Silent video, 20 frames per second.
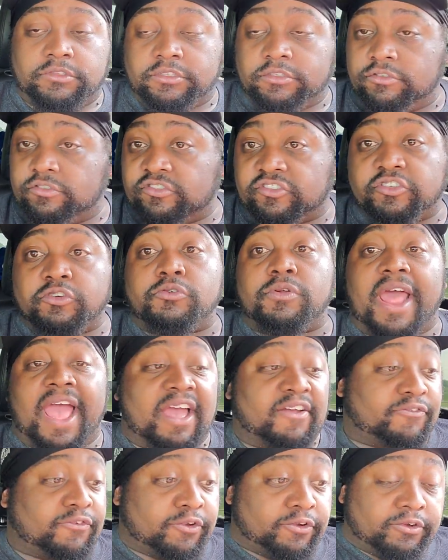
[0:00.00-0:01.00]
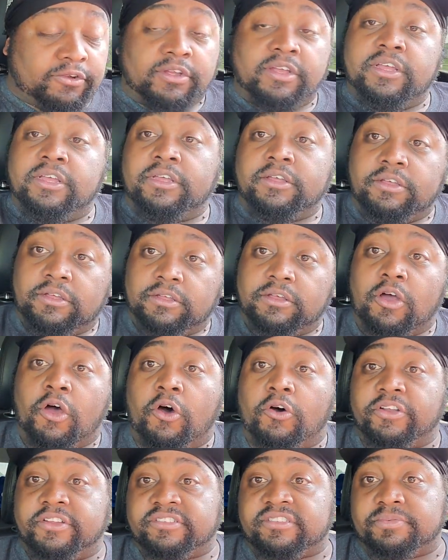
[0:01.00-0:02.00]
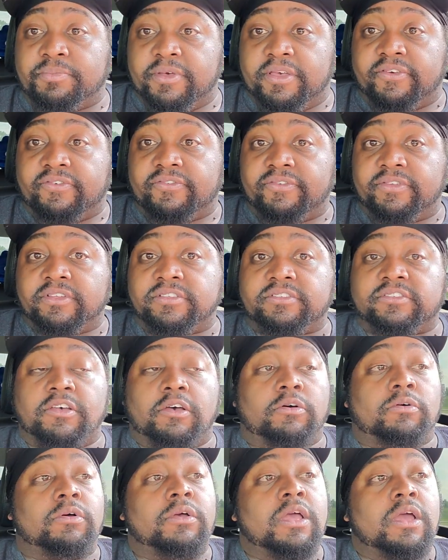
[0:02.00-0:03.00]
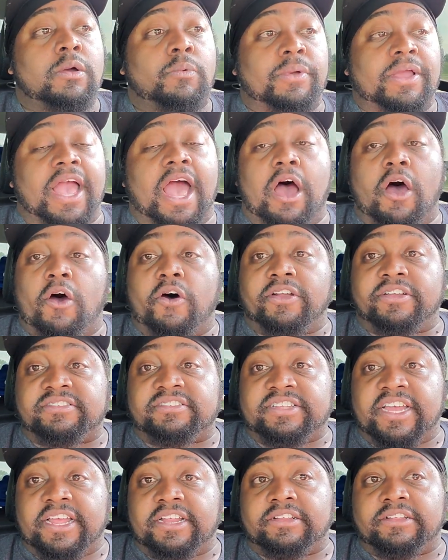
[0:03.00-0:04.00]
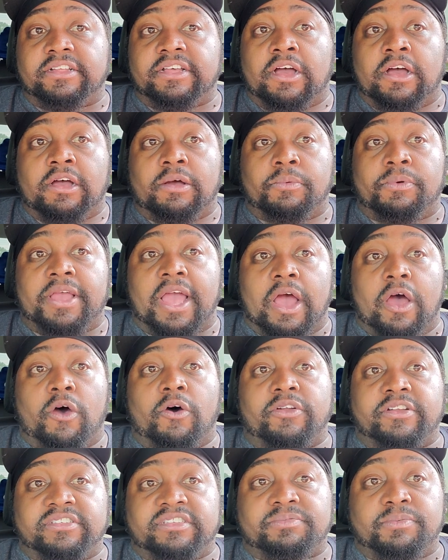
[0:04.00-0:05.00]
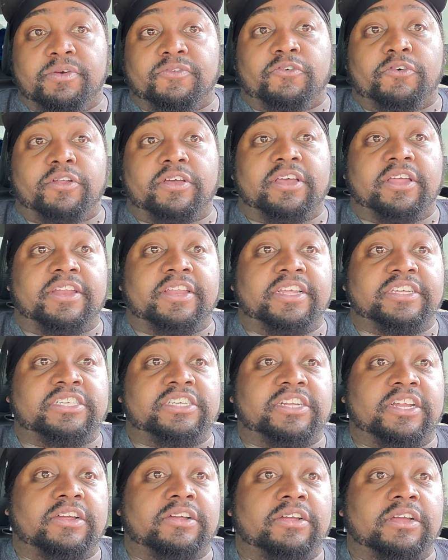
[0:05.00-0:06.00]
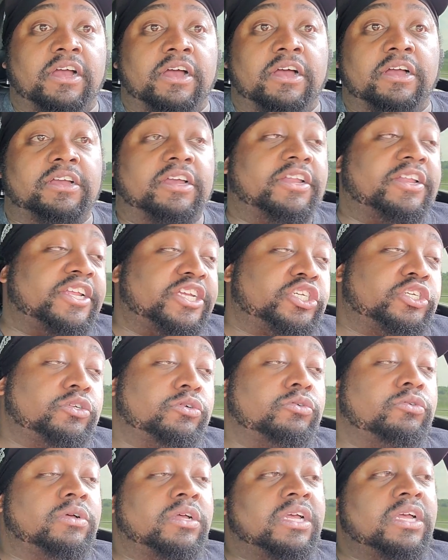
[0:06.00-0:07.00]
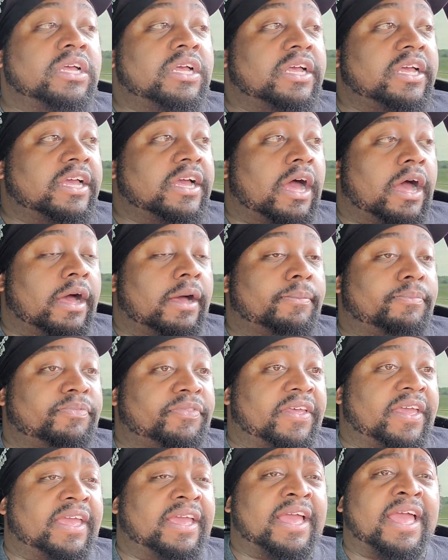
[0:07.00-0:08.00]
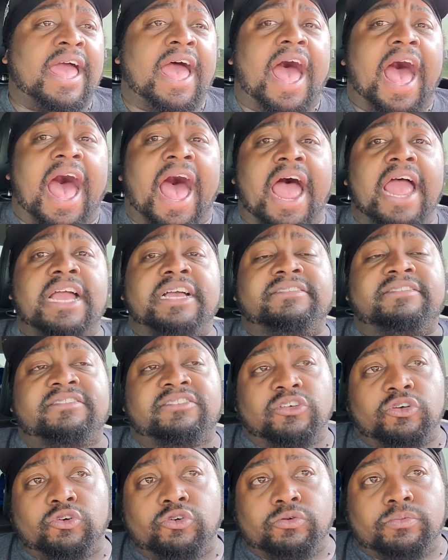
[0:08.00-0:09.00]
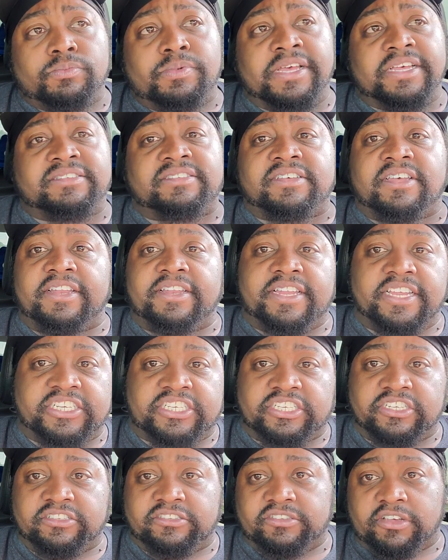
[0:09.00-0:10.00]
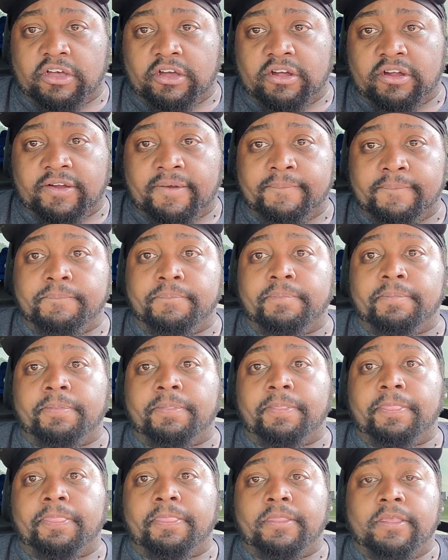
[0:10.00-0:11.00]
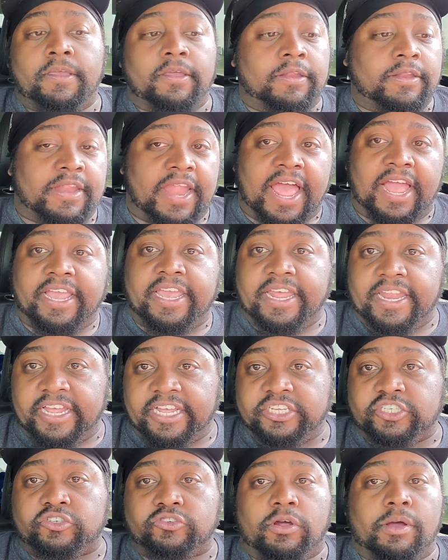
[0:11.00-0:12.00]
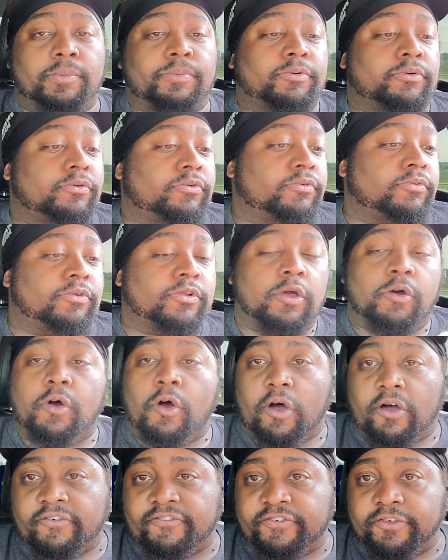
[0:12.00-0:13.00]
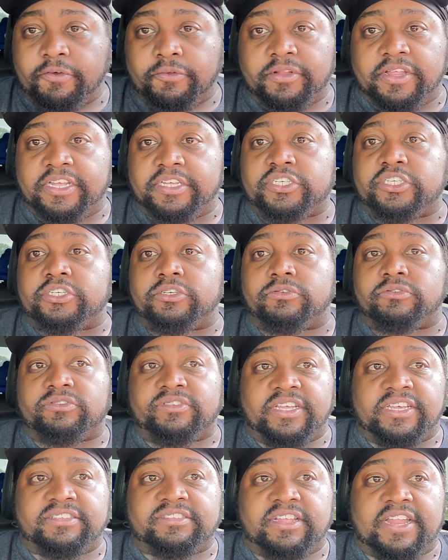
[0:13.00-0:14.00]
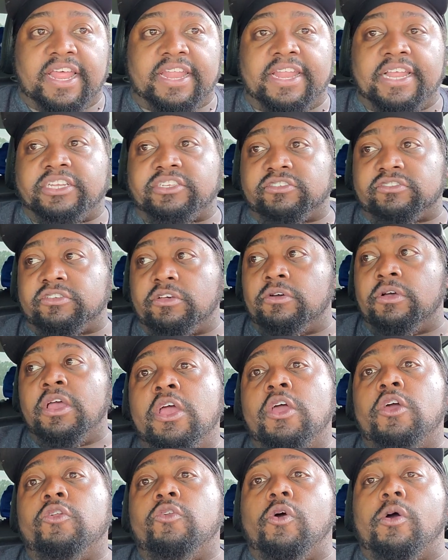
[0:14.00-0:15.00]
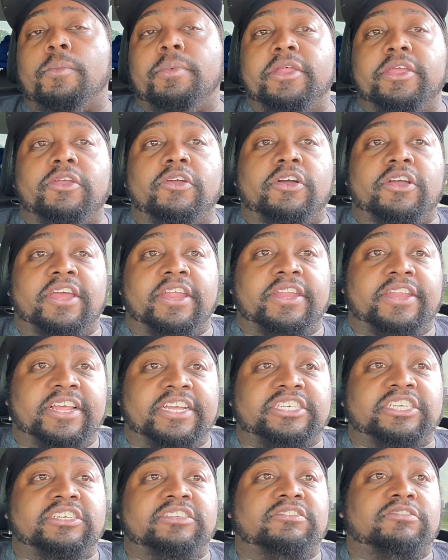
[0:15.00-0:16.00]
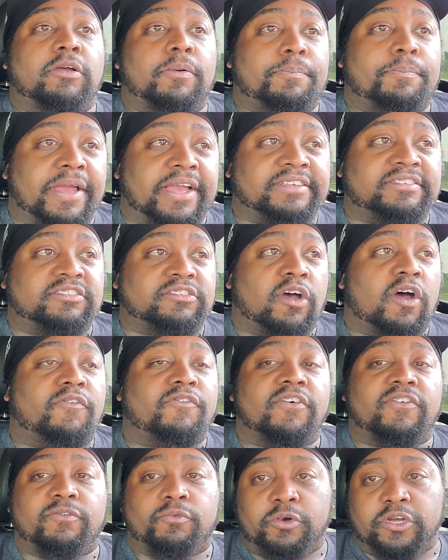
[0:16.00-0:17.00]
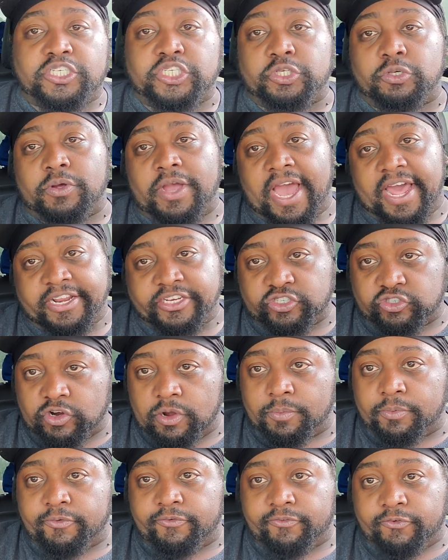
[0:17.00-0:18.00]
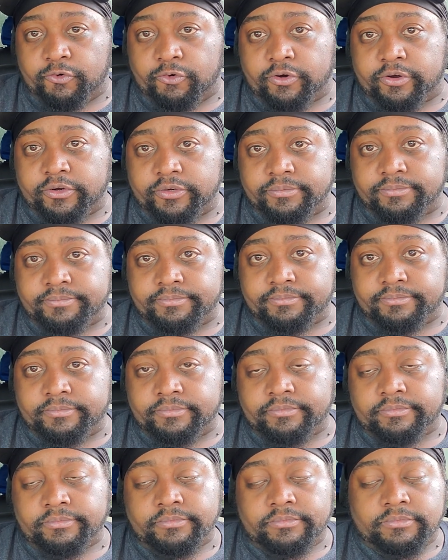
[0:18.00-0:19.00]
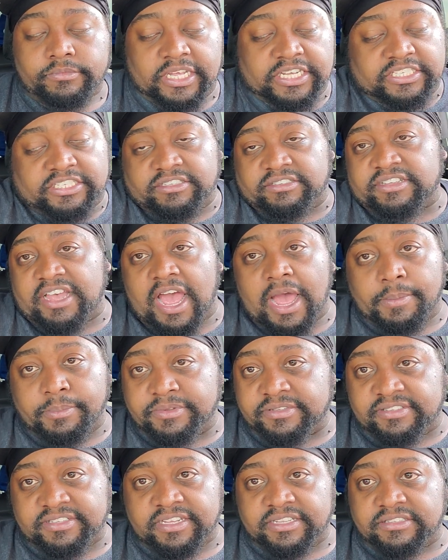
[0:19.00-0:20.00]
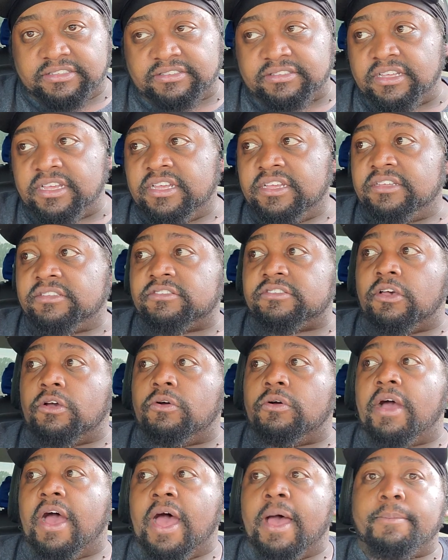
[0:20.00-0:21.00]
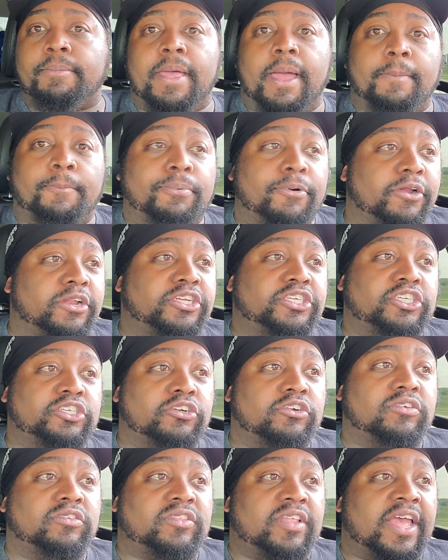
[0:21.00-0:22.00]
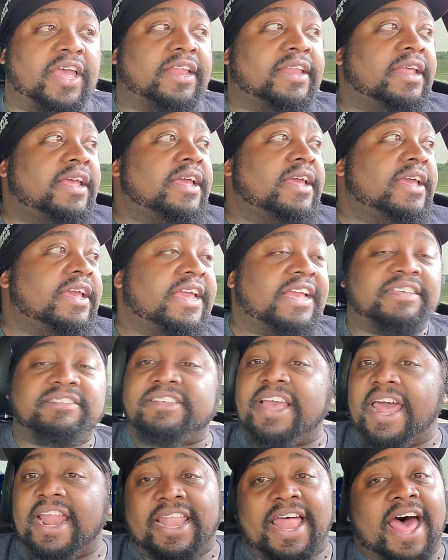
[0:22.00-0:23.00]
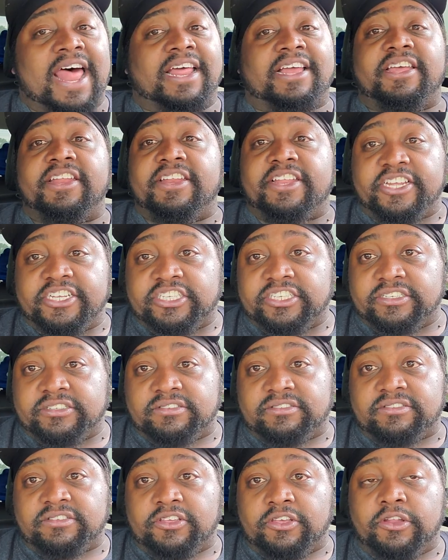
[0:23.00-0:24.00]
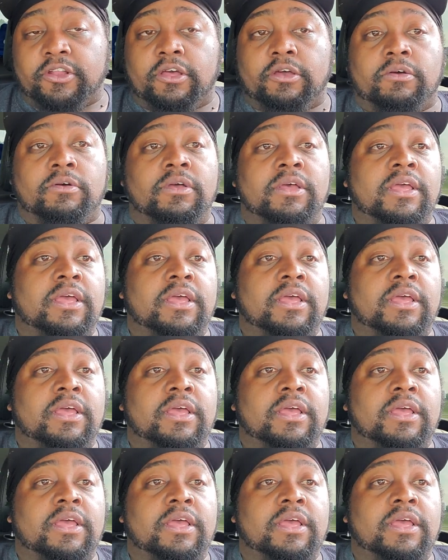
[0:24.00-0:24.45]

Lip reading: soon after Aldon Smith. So we got Aldon Smith on a conditional thing. I assume his conditions are not getting in trouble, no off-field issues, things of that nature. So normally your conditions are based off of what you got in trouble for. That's just common sense. So I'm pretty sure that he's got a lot of conditions, you know,